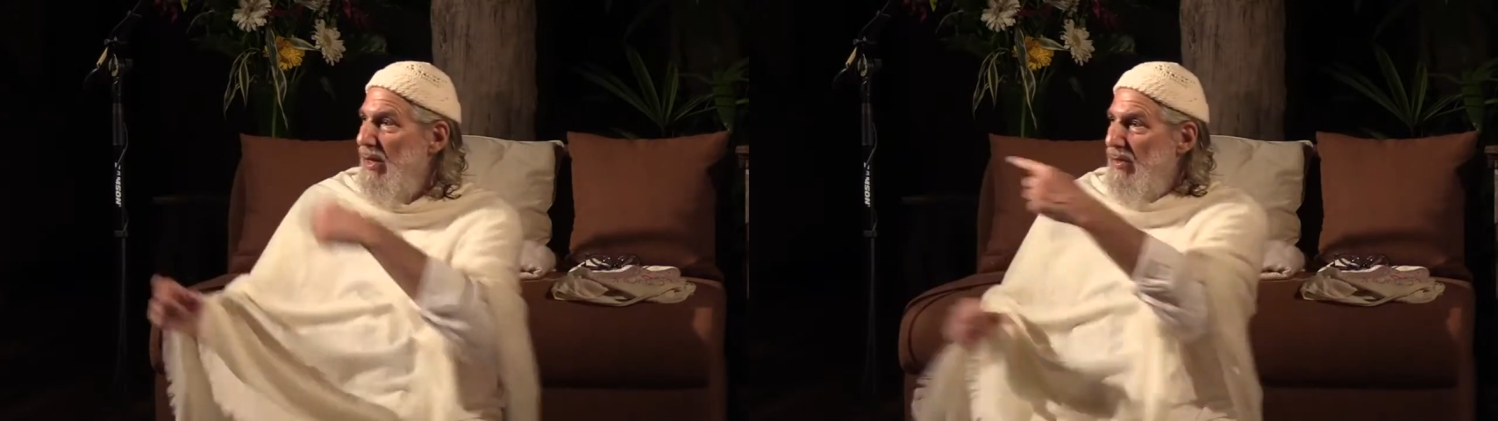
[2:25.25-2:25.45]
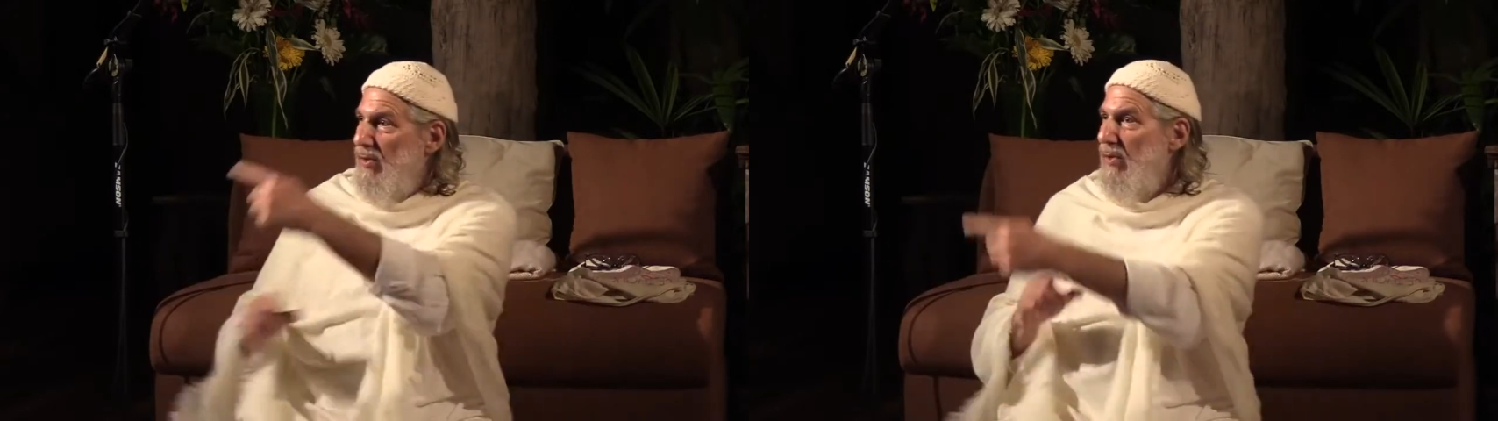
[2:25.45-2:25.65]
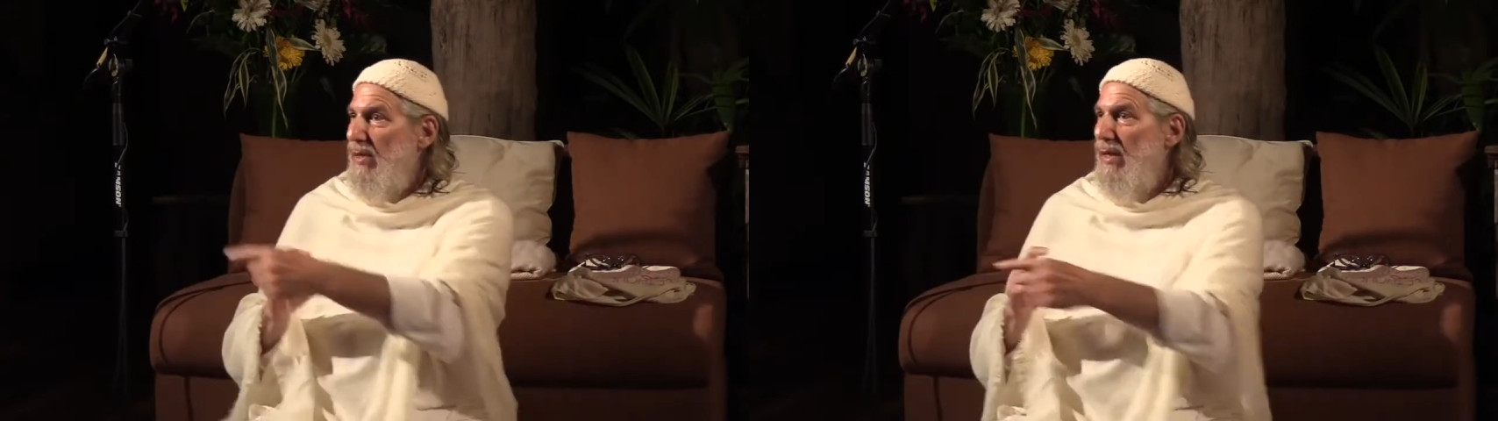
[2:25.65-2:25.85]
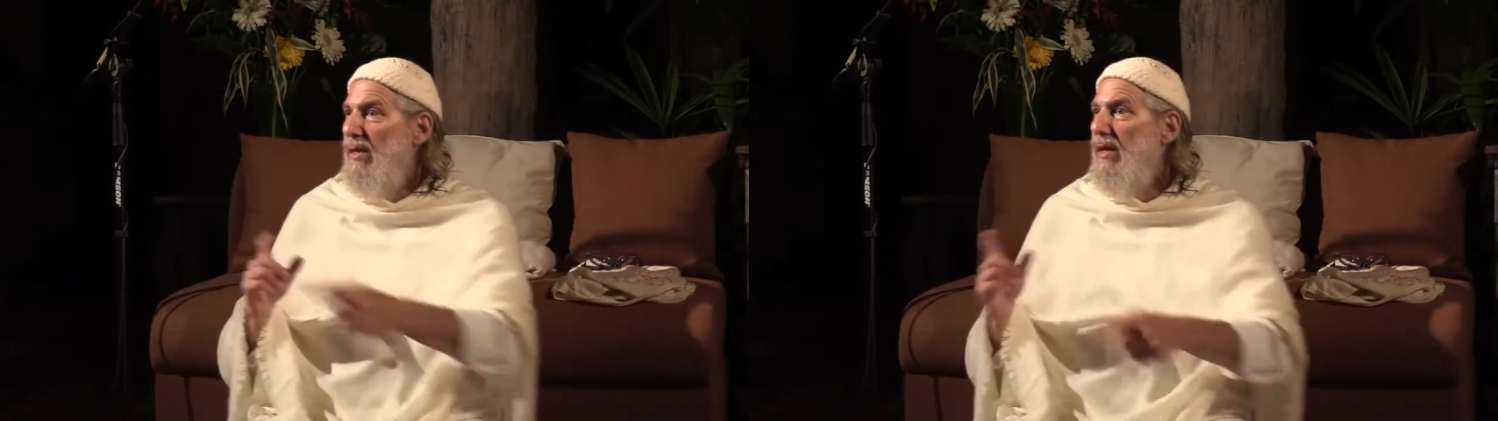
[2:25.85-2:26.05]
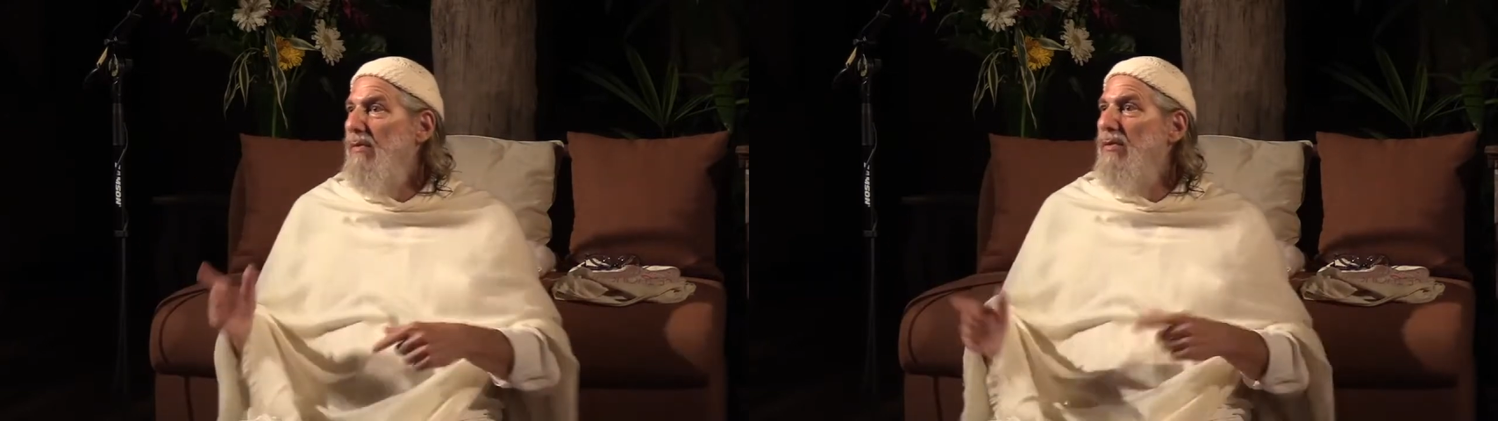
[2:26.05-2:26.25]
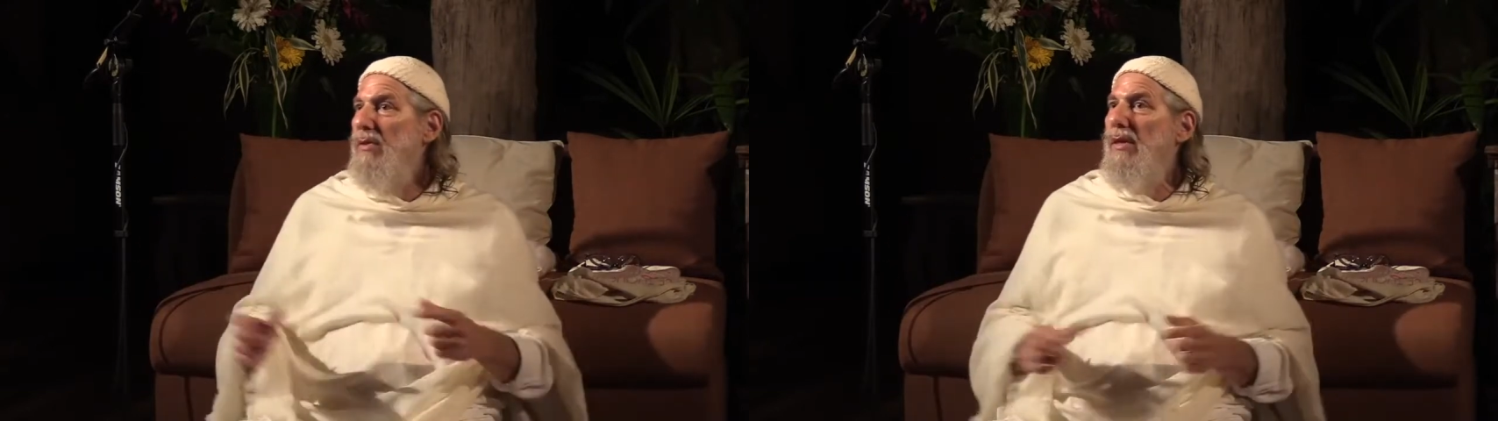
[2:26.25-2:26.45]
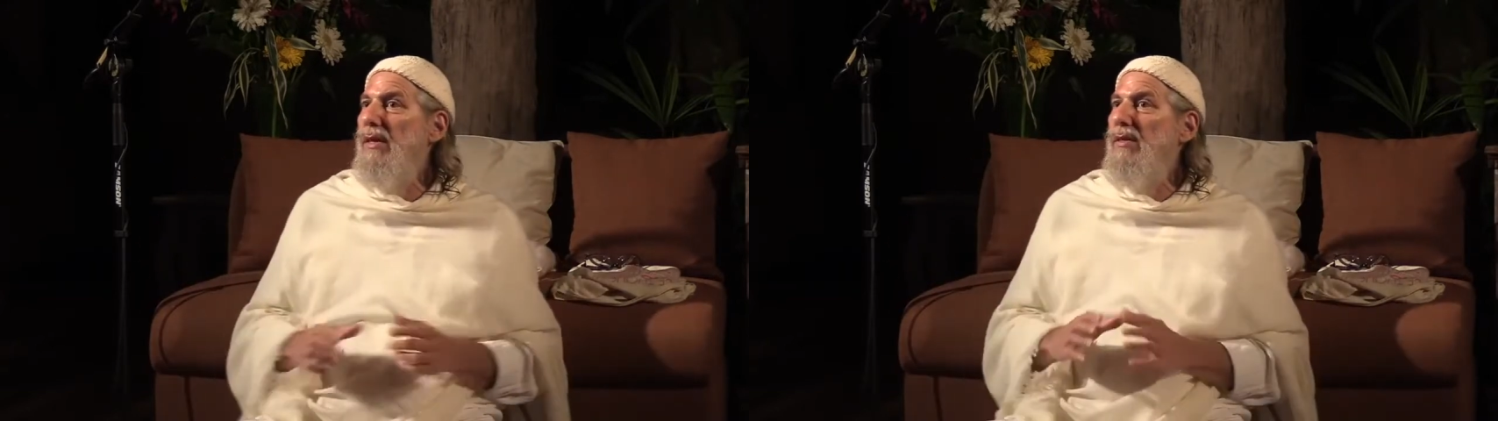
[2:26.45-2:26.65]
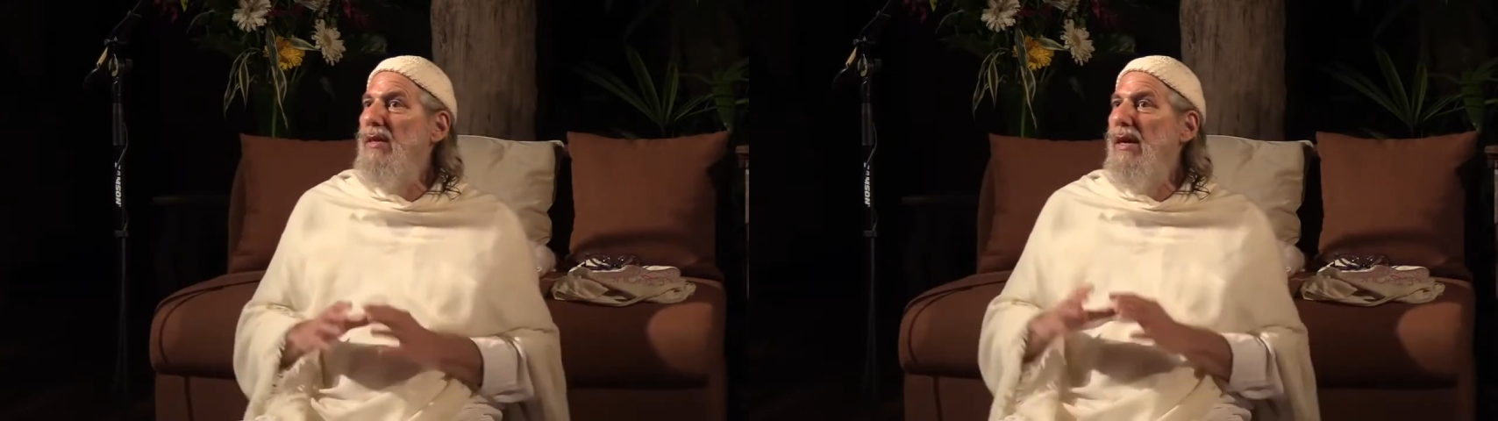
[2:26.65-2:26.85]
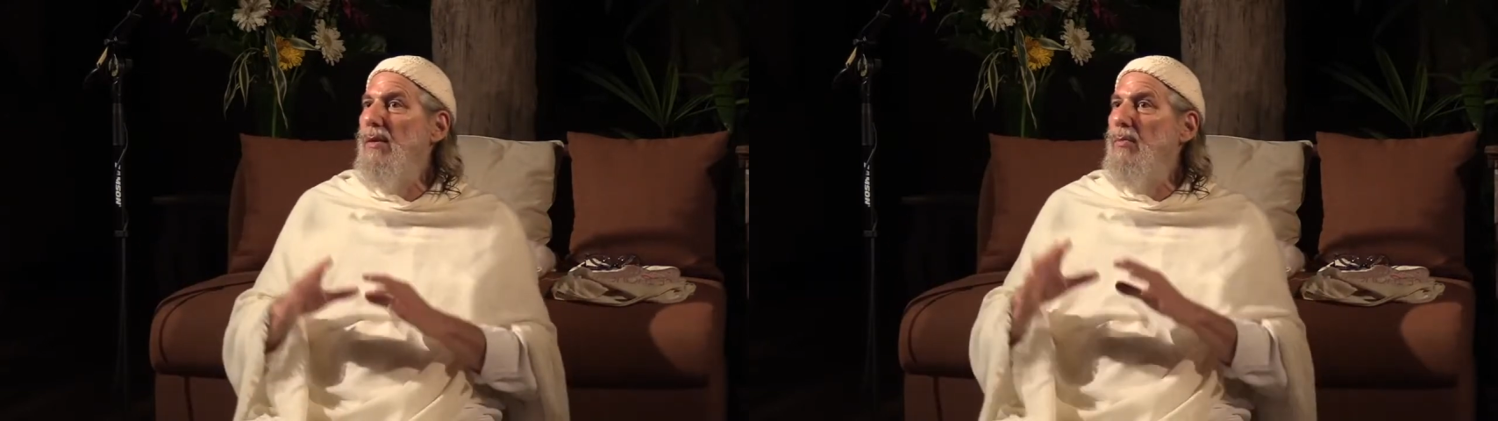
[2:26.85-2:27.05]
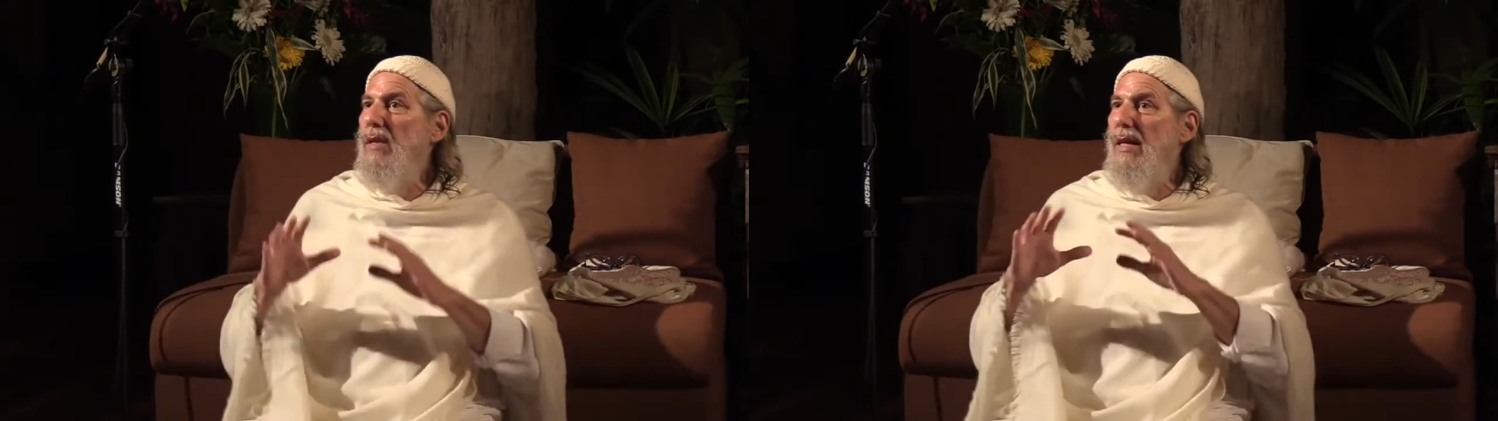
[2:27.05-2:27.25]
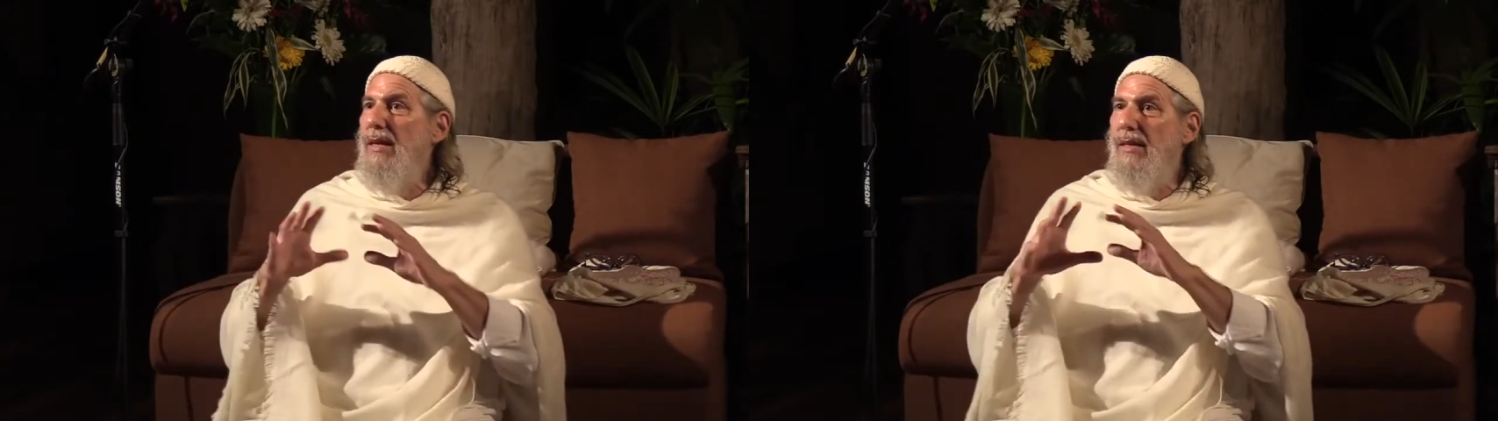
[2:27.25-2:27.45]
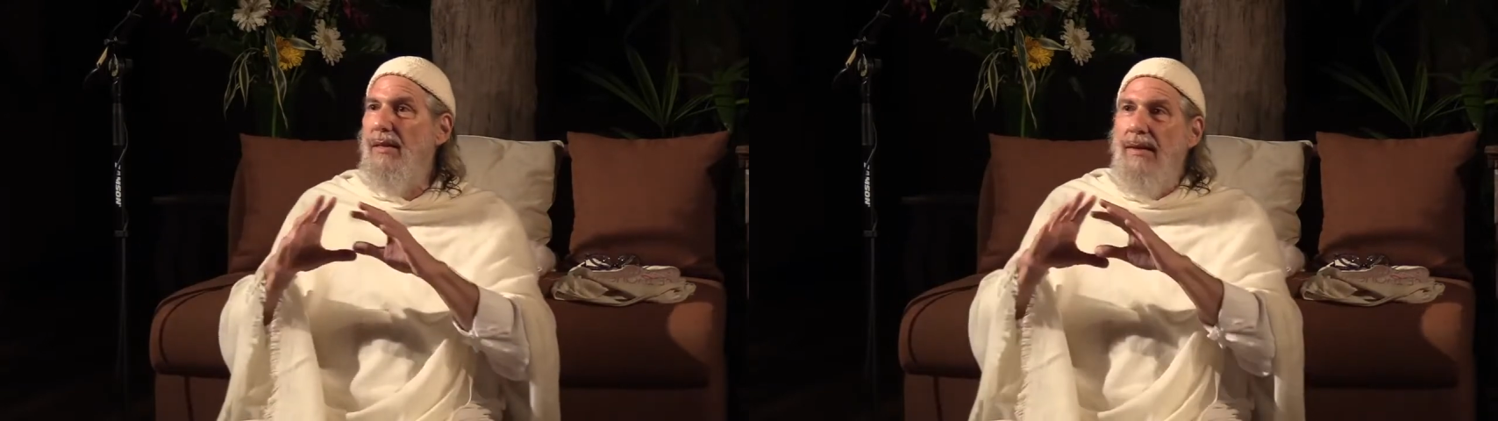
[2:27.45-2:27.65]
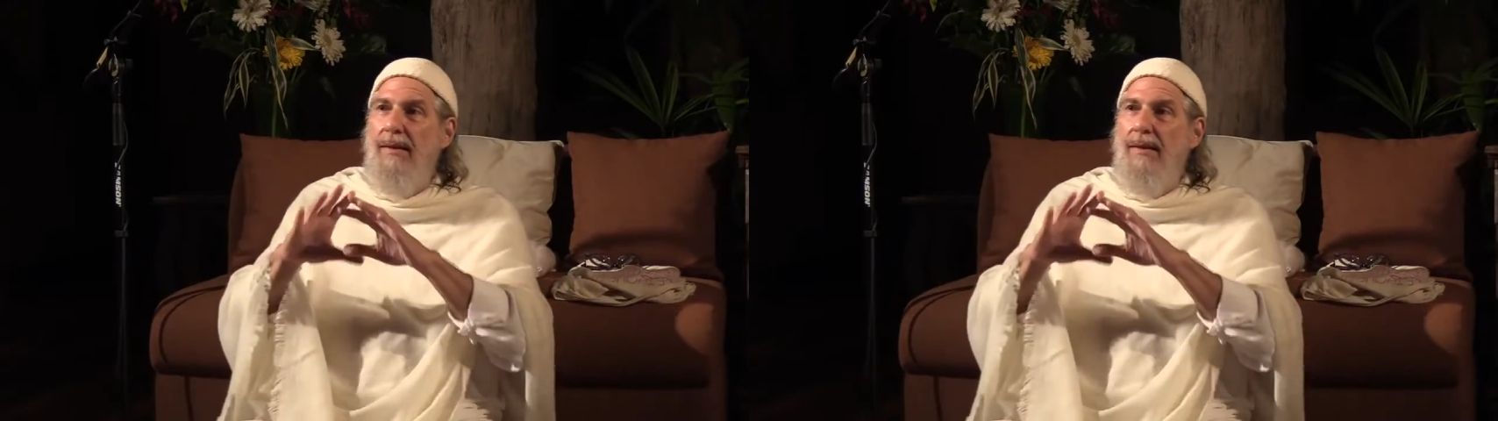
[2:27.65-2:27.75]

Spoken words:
so that it covered the entire planet,